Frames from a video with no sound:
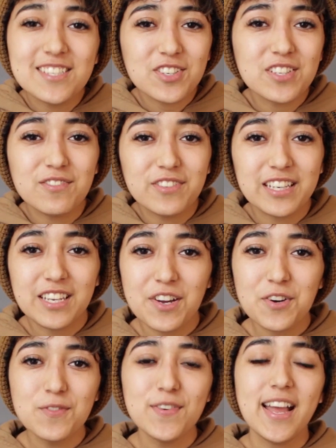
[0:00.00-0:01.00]
enjoyed the
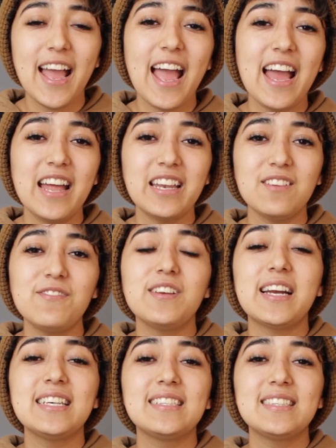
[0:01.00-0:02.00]
video. And if you
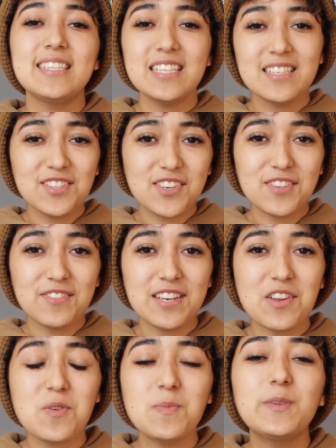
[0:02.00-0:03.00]
guys did enjoy the
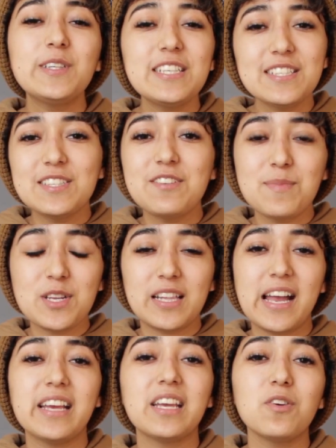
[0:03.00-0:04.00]
video, please leave me a
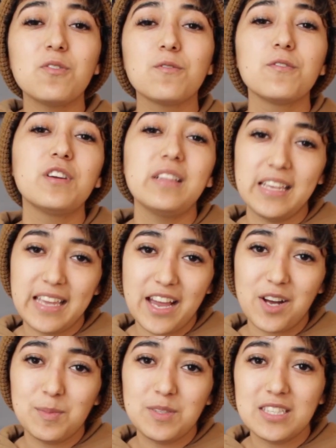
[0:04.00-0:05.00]
like. It really
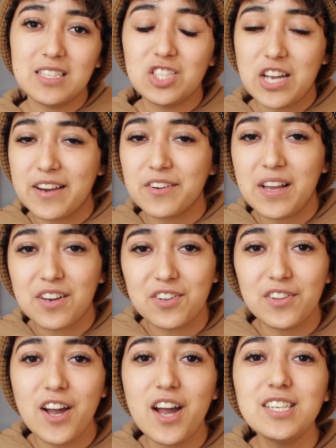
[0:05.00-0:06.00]
helps the channel out a
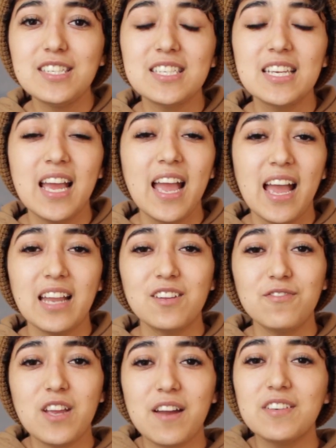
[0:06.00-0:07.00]
lot. And
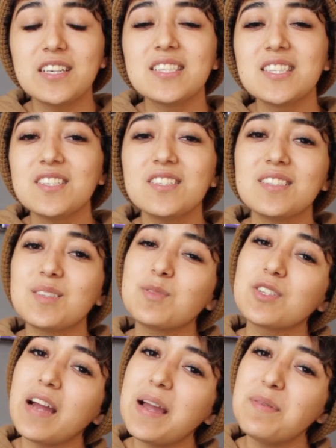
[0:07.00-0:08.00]
if you haven't considered
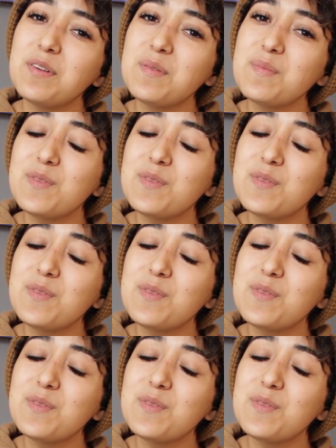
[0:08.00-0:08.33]
subscribing,